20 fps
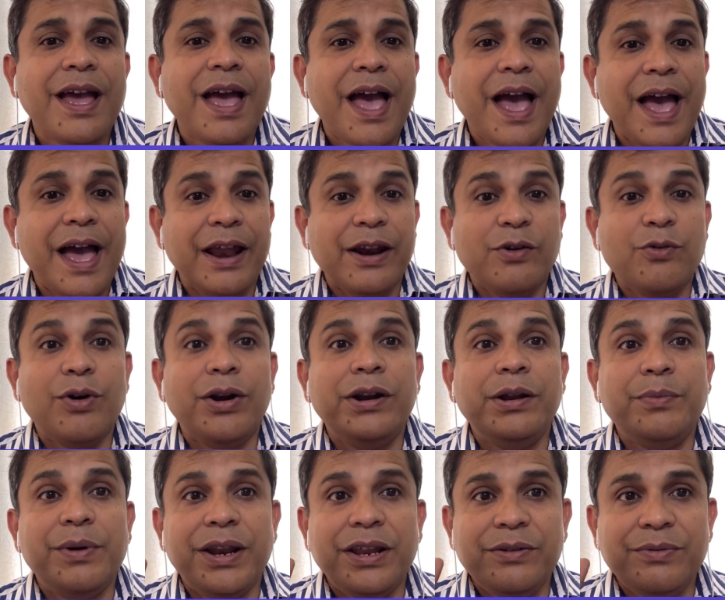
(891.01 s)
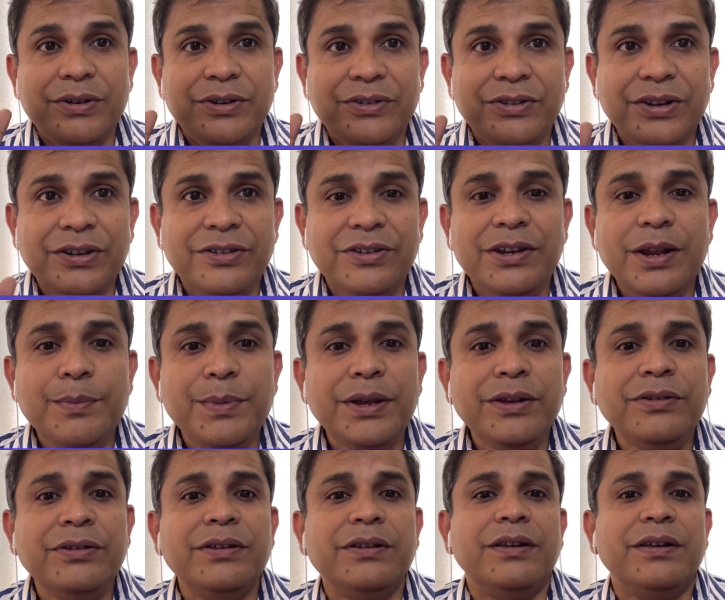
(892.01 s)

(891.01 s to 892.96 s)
and quality management system is